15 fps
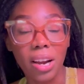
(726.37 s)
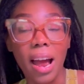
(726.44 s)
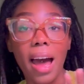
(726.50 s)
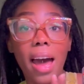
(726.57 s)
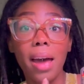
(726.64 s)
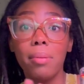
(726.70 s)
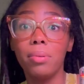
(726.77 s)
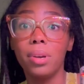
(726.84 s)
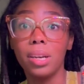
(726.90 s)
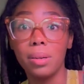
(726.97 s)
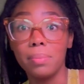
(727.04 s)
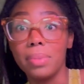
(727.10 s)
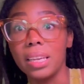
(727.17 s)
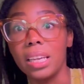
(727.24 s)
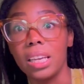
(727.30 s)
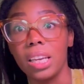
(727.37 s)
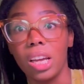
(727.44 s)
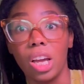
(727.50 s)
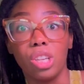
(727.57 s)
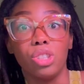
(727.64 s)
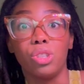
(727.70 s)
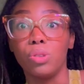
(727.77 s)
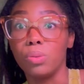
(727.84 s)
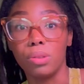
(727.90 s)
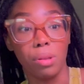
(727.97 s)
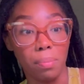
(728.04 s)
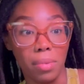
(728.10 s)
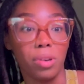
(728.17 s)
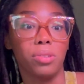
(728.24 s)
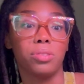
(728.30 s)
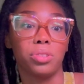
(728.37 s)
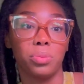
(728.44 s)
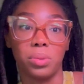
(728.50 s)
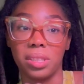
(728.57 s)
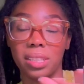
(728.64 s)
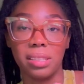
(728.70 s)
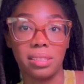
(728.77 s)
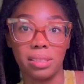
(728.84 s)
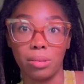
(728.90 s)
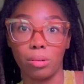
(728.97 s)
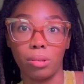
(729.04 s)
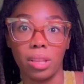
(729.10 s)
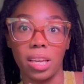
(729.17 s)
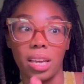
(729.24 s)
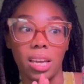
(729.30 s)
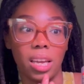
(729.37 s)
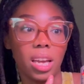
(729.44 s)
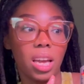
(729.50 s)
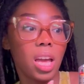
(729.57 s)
I'm gonna be doing the most with this little thing.